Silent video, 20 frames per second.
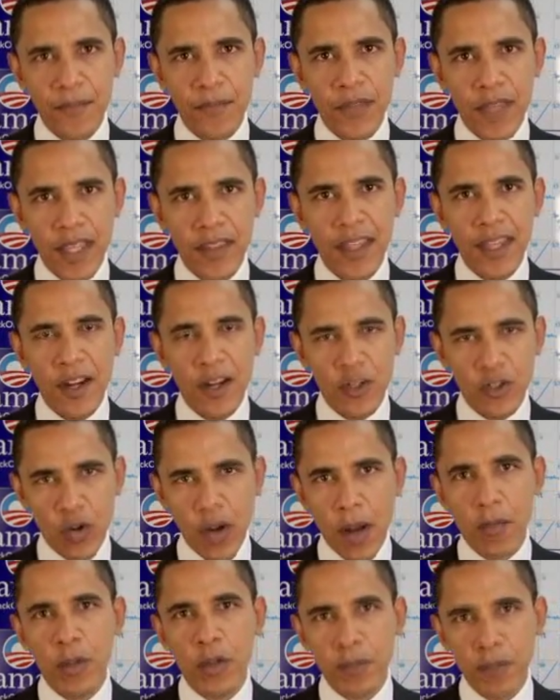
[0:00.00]
that they are
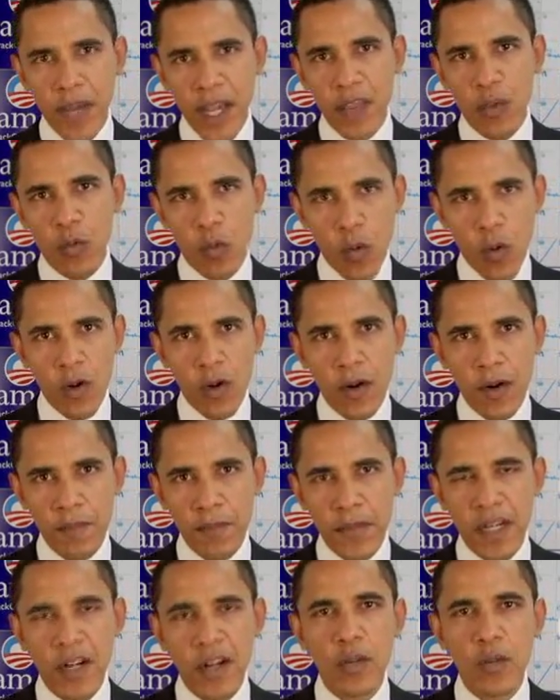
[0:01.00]
troubled by the war
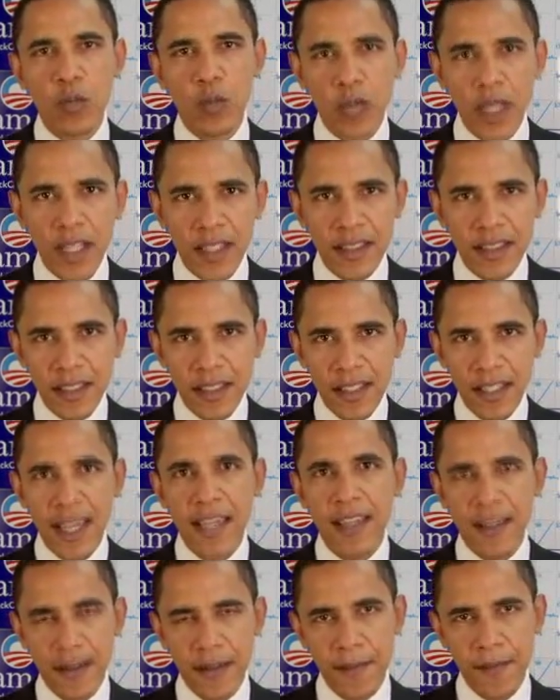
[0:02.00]
but are unwilling to take